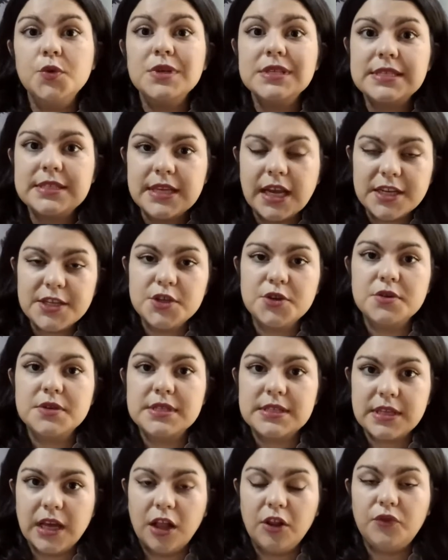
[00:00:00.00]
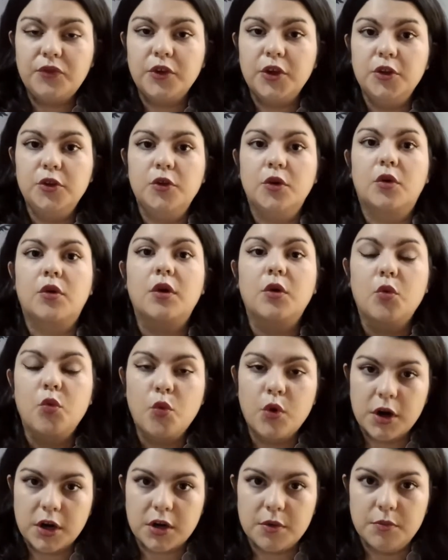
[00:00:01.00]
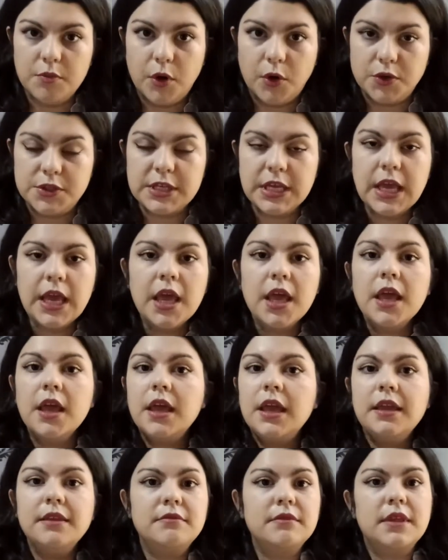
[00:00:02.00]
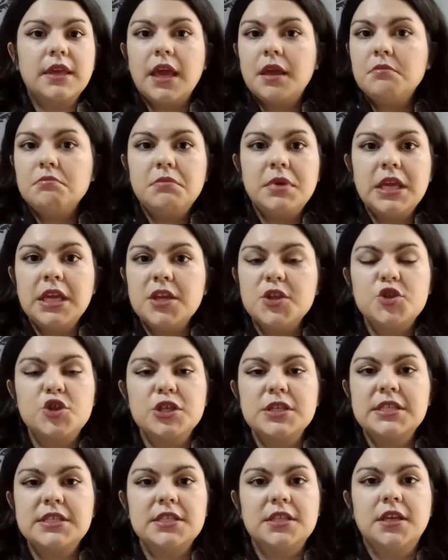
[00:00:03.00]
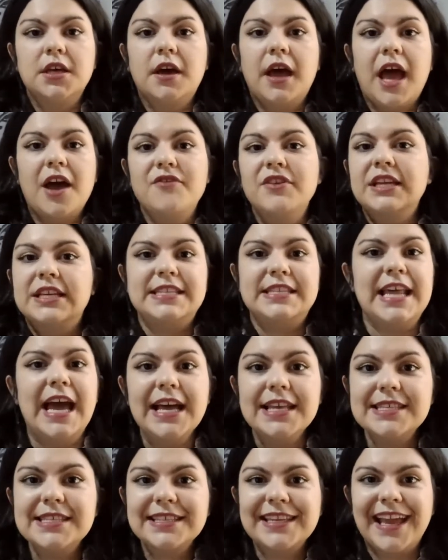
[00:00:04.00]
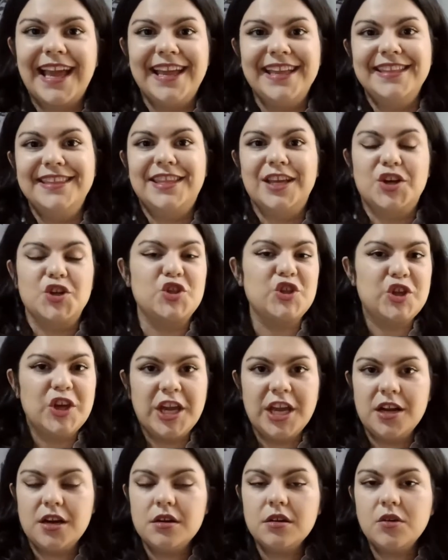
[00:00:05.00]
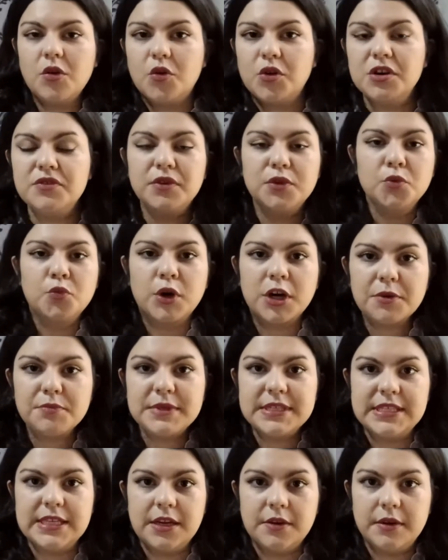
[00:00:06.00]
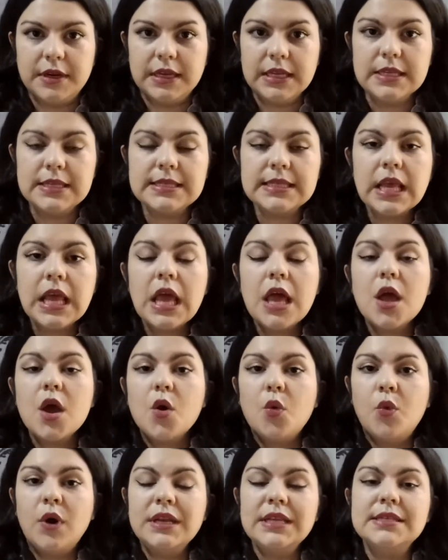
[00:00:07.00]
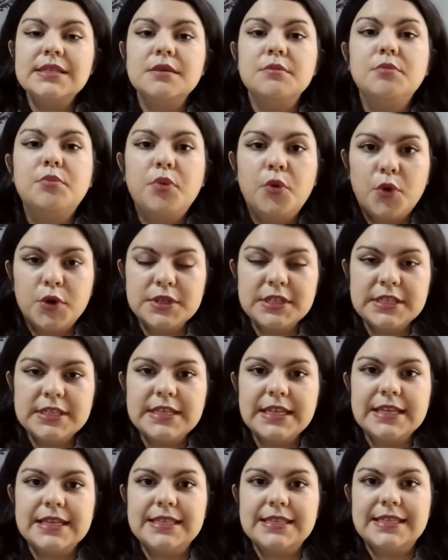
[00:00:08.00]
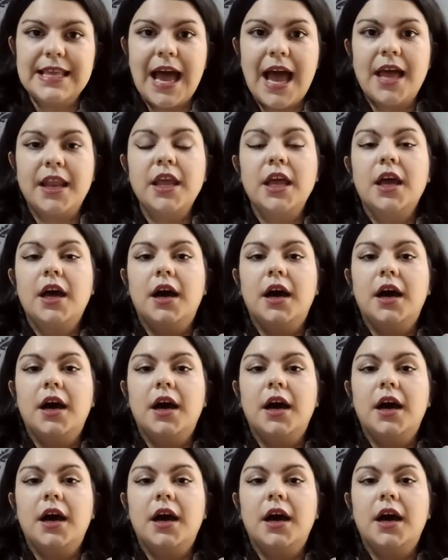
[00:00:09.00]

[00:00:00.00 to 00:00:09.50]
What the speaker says: set yourself in your work mode. It can be just having a desk and a chair, or even work materials. What is important is that